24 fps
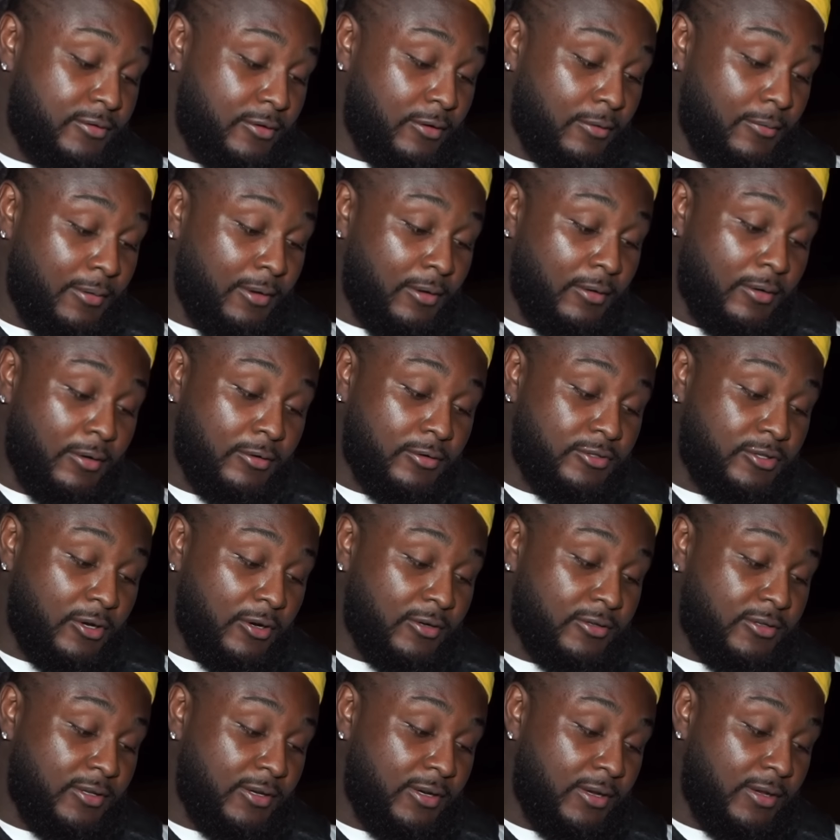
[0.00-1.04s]
So we're going to go
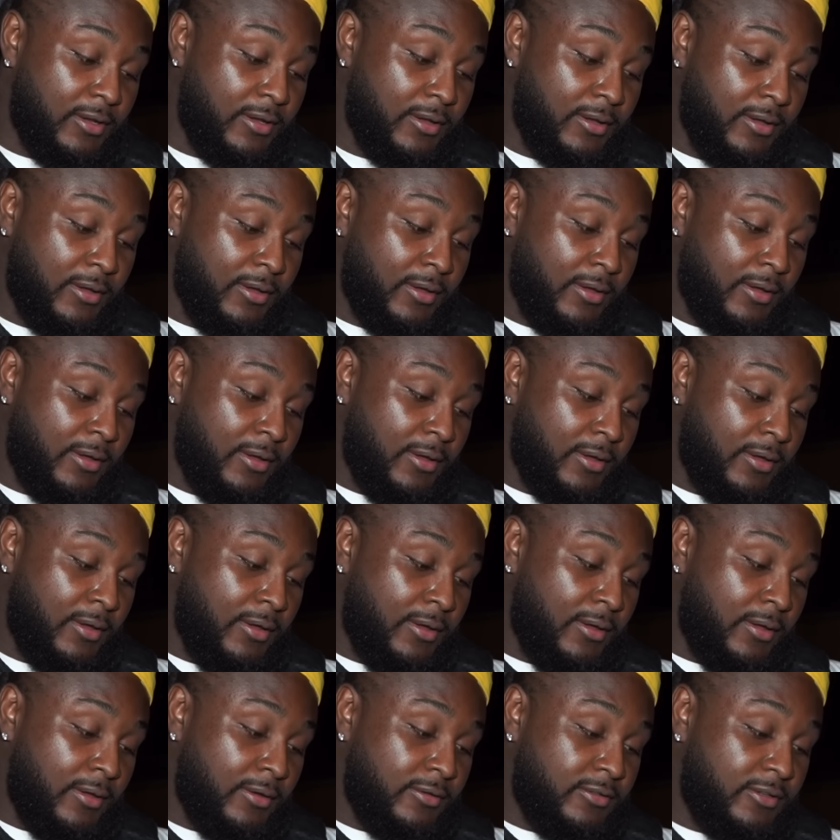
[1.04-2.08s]
talk to
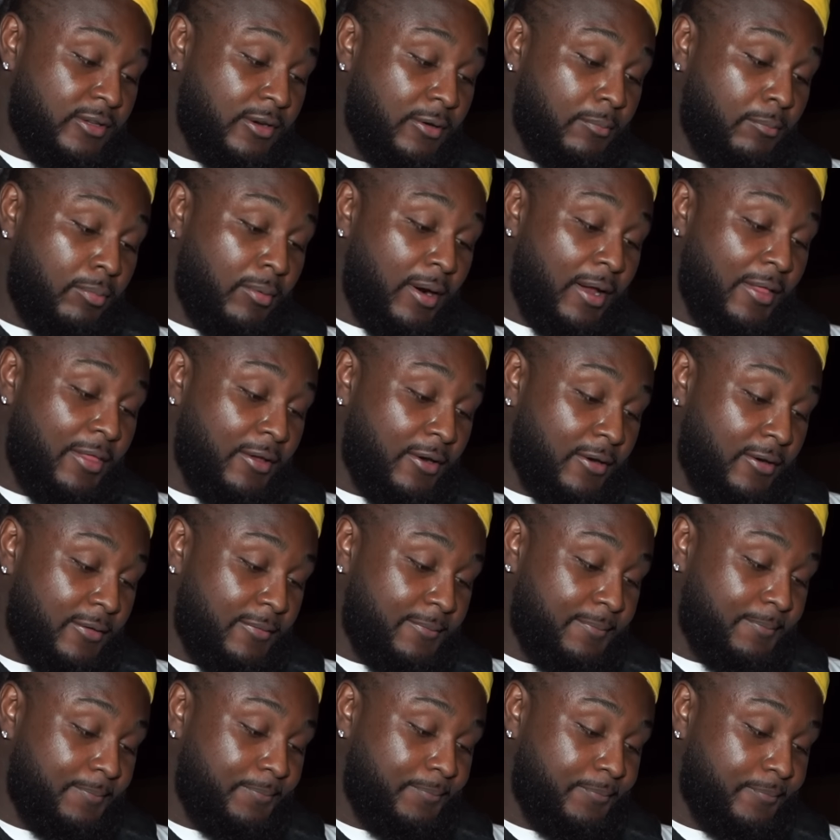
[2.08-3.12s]
the brother,
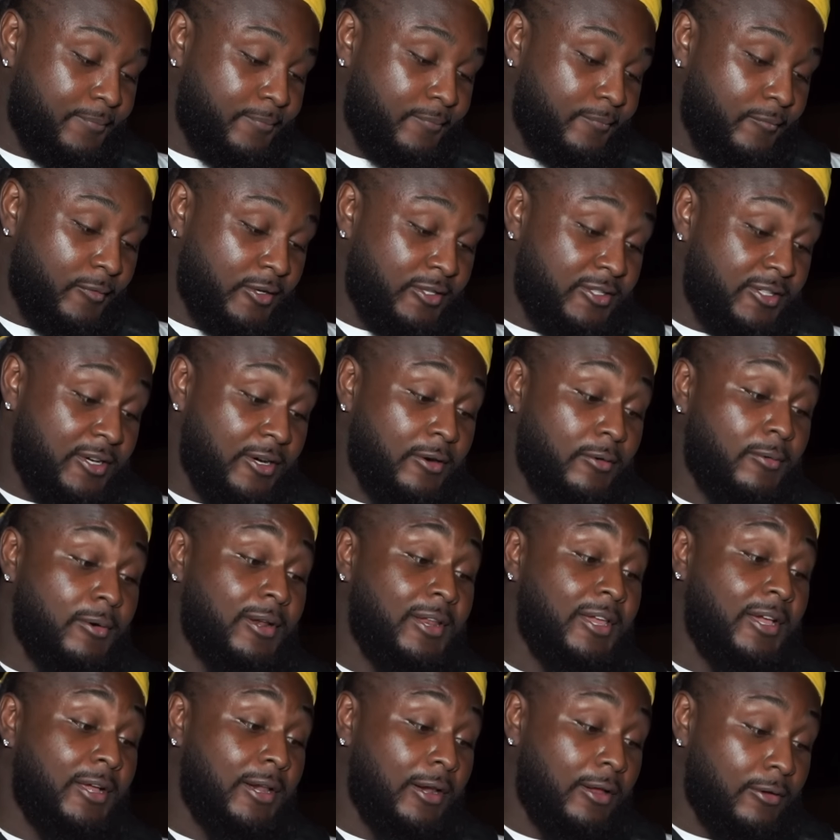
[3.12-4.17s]
which they're
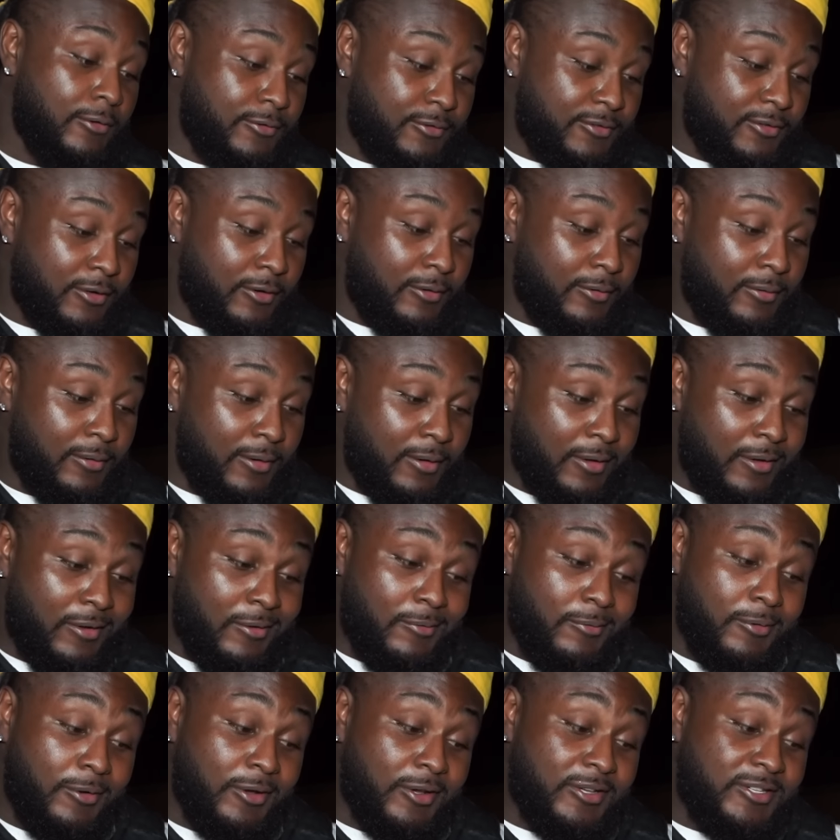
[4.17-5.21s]
really close. So
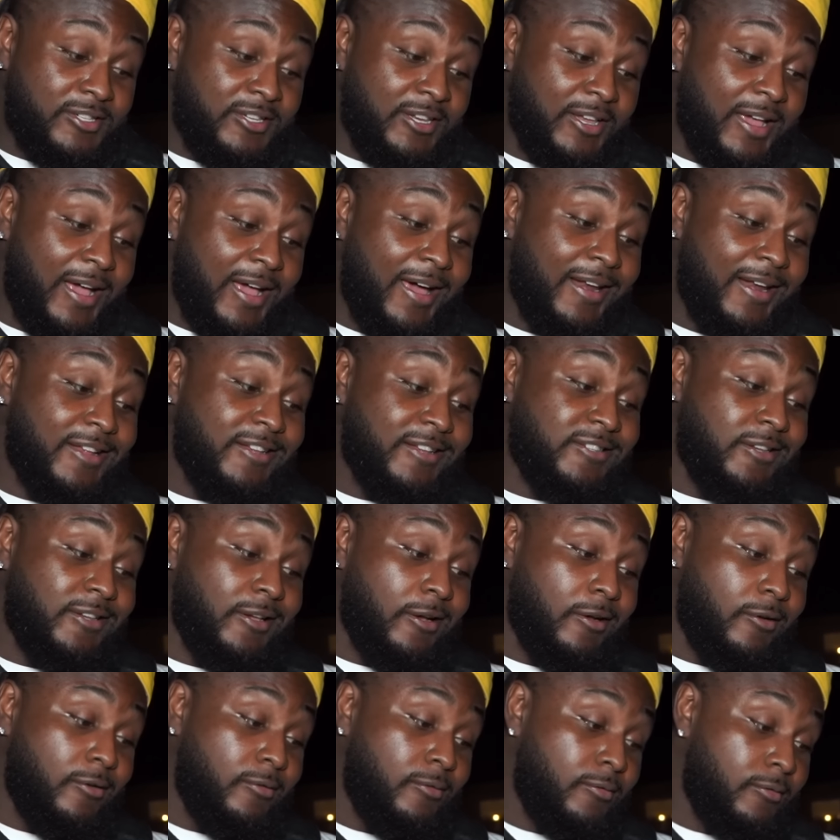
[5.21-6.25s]
we're going to see how this go.